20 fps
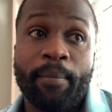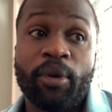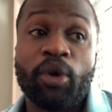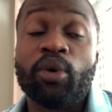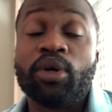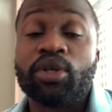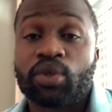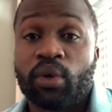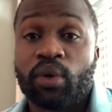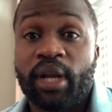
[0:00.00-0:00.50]

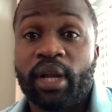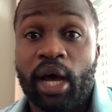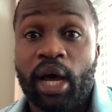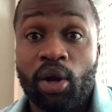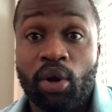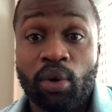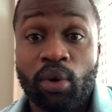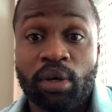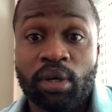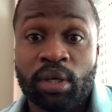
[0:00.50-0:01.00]
was on
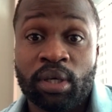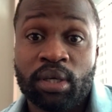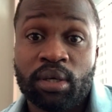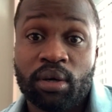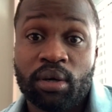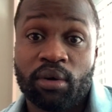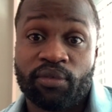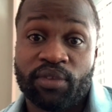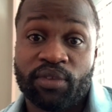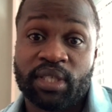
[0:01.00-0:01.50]
Allure
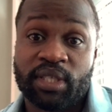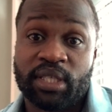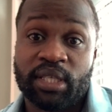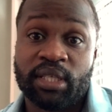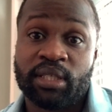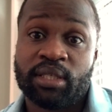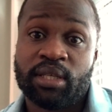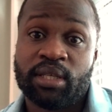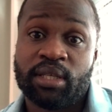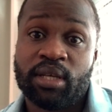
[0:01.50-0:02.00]
of the
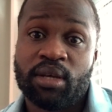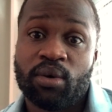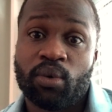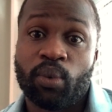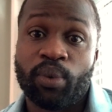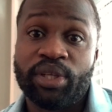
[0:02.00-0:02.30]
Seas, which